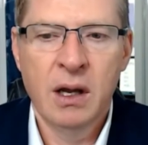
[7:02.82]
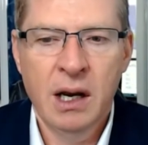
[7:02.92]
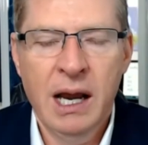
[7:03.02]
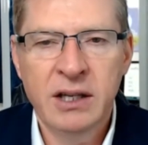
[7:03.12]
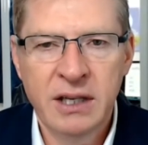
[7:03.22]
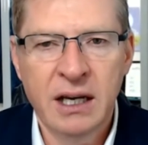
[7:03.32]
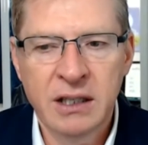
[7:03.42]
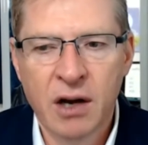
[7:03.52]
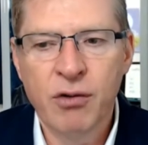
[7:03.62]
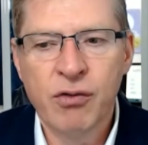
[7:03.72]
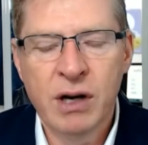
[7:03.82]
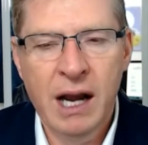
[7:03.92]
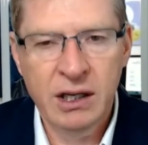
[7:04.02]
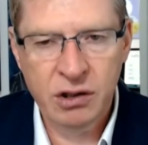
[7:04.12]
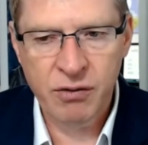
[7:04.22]
less 600
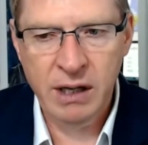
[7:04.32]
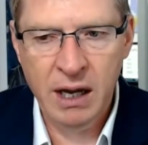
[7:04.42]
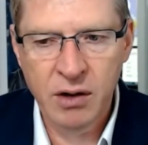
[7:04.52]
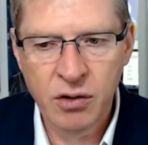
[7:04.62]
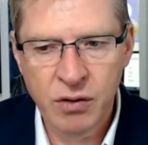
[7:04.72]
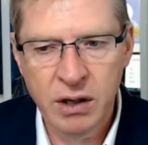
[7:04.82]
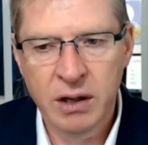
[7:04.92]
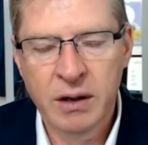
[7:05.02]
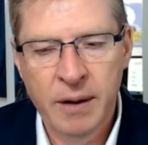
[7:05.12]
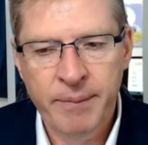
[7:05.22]
less 300,